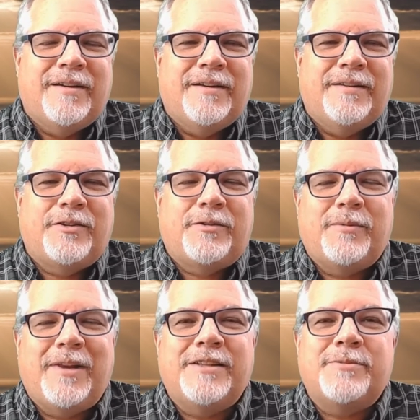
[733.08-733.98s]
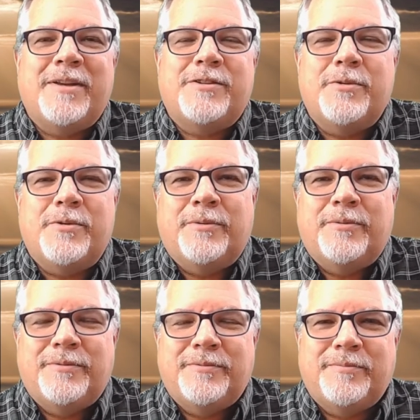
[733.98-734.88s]
This leads me to
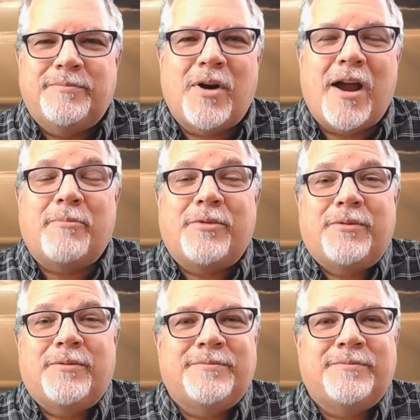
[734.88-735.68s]
perhaps